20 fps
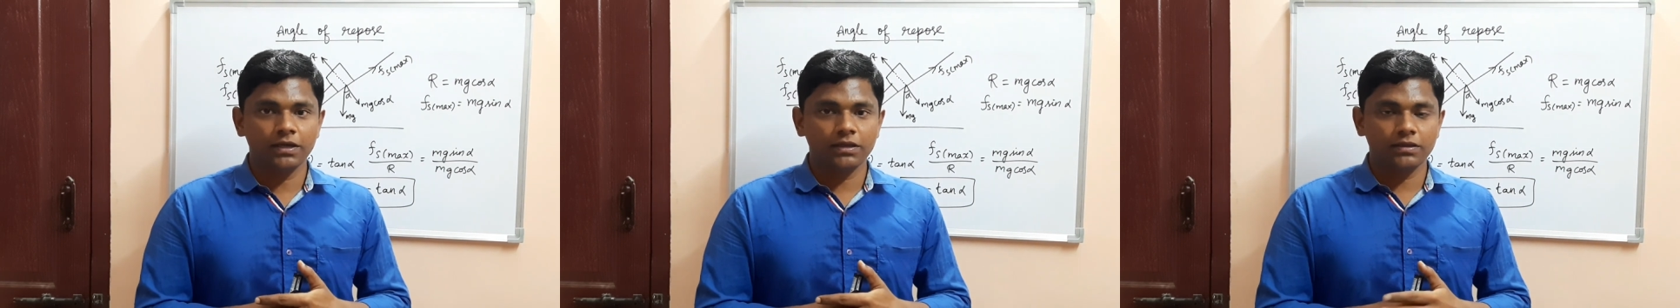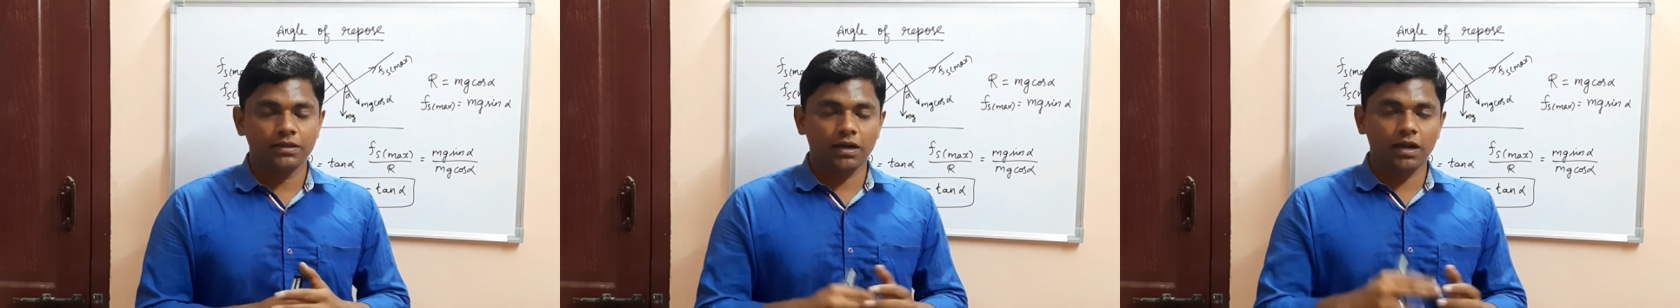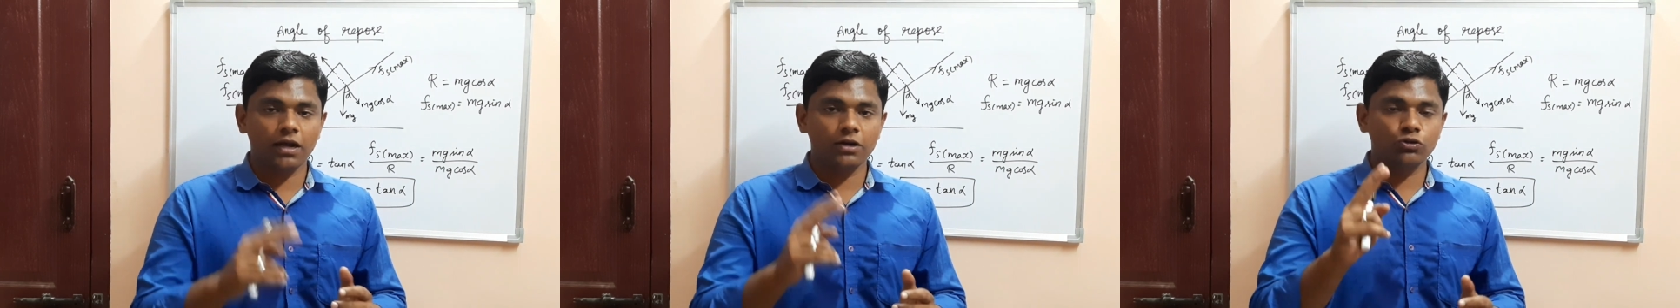
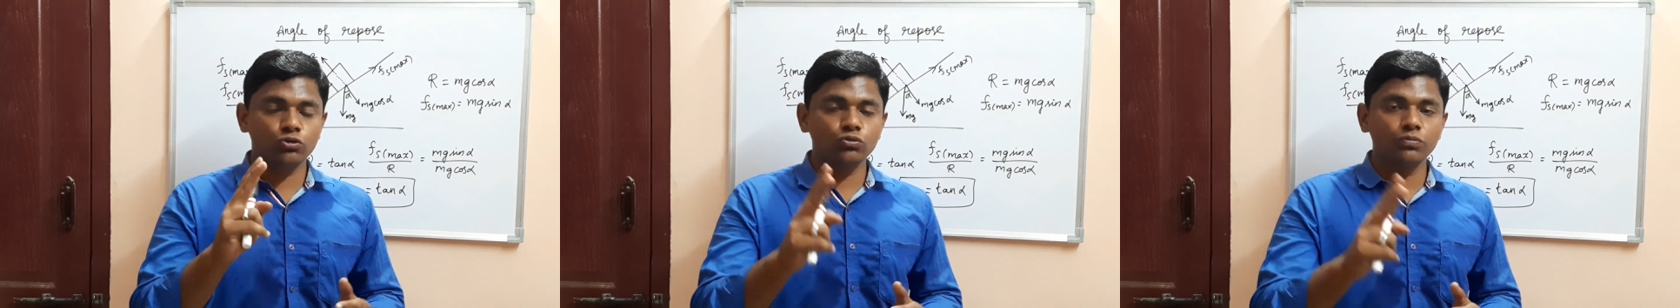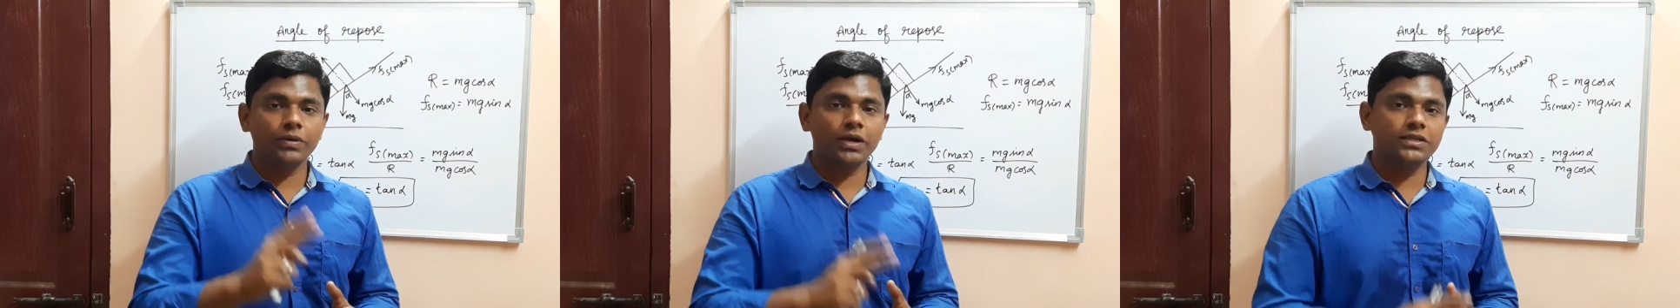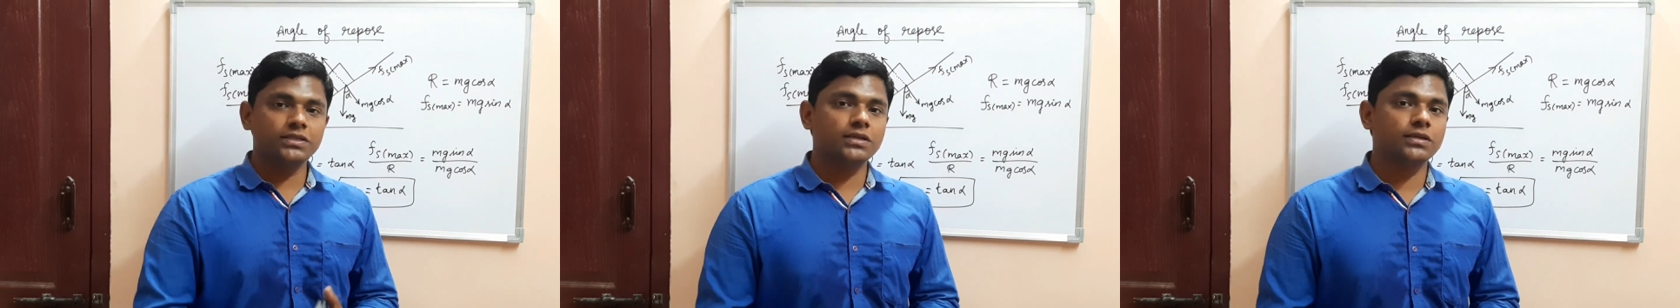There are two
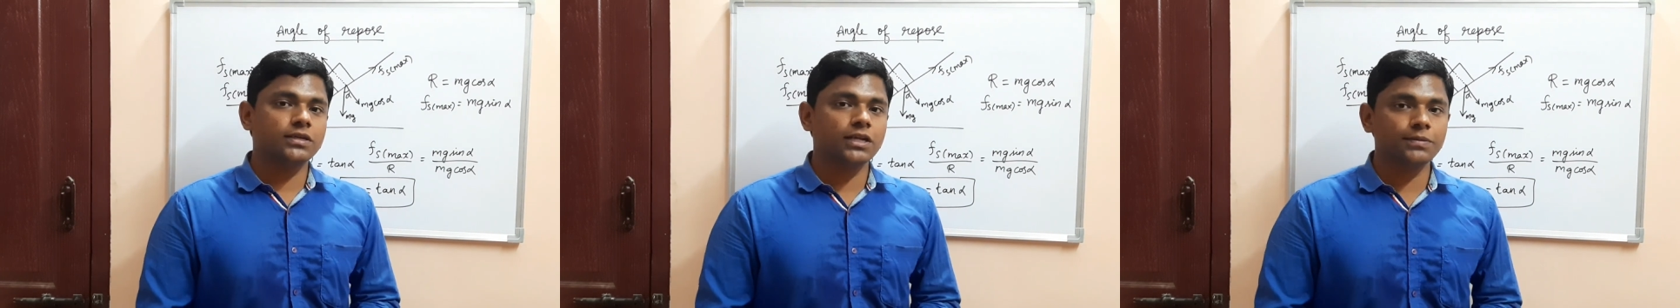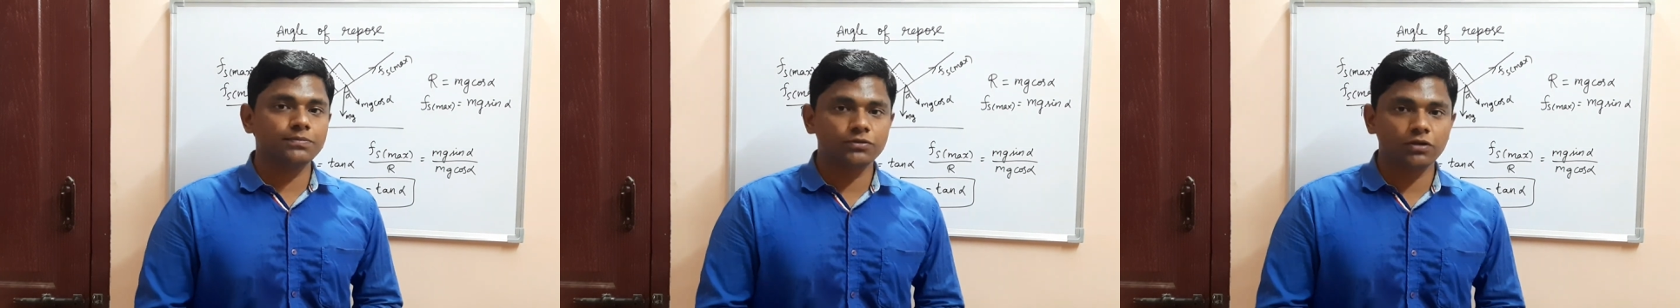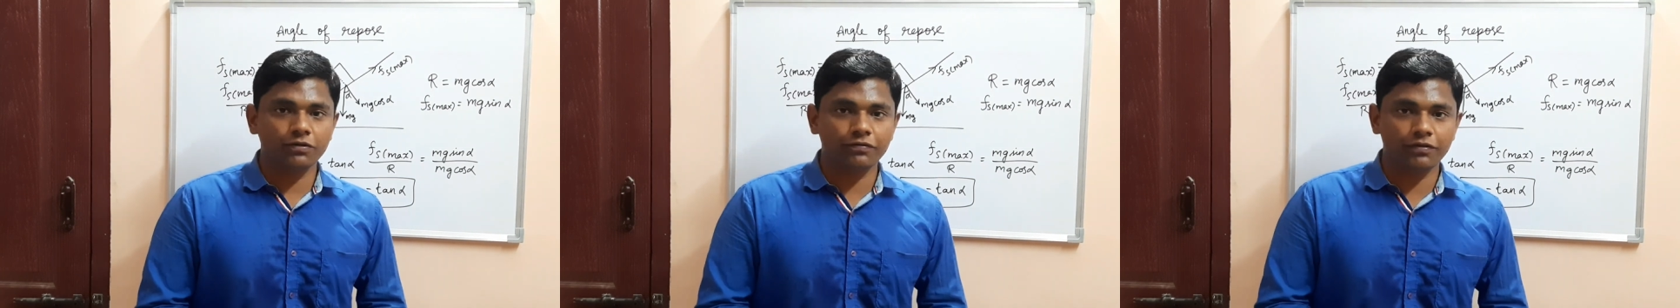major
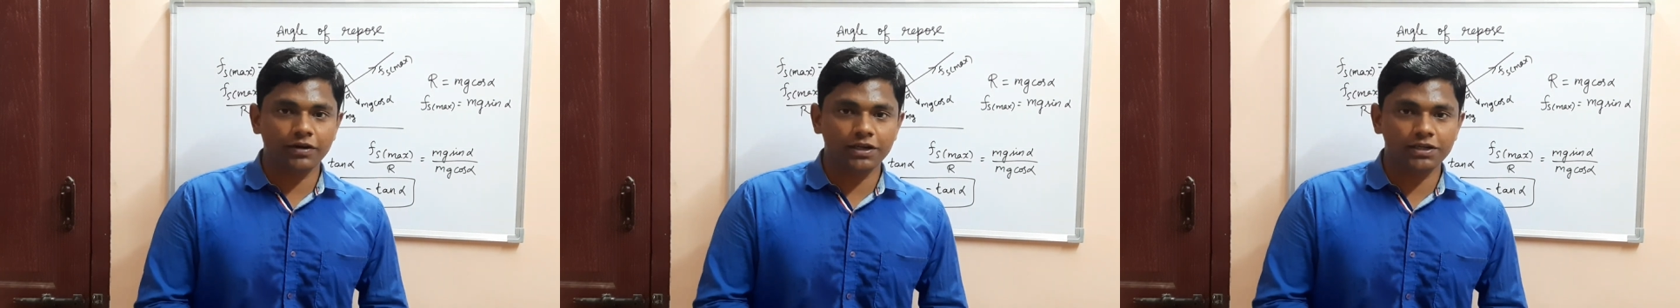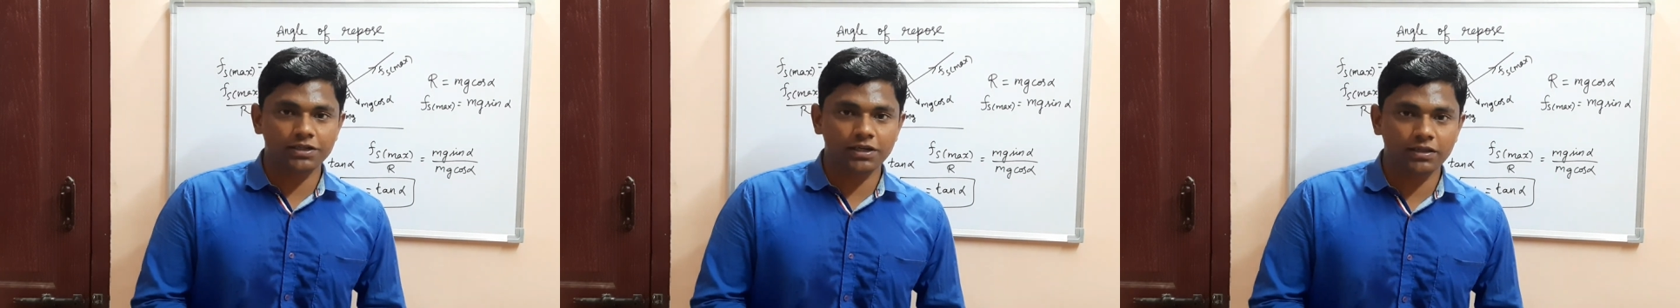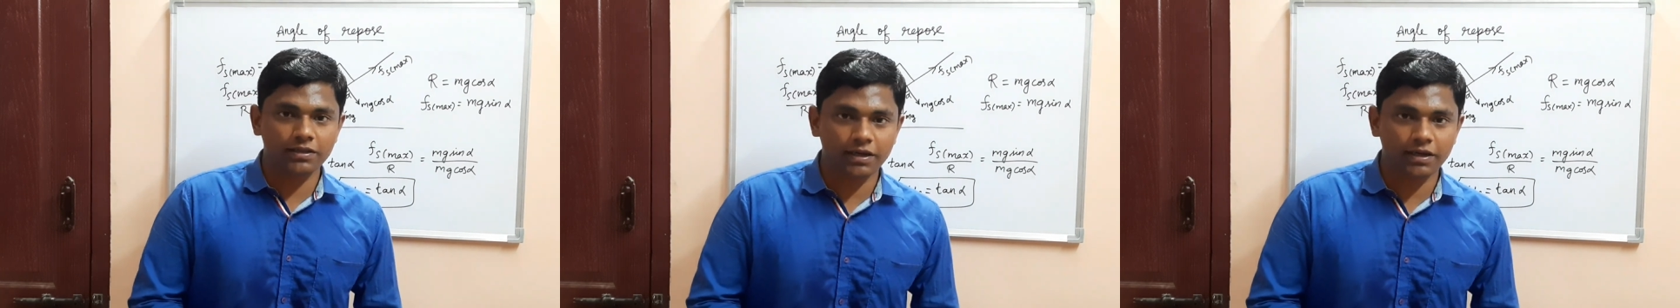types of friction,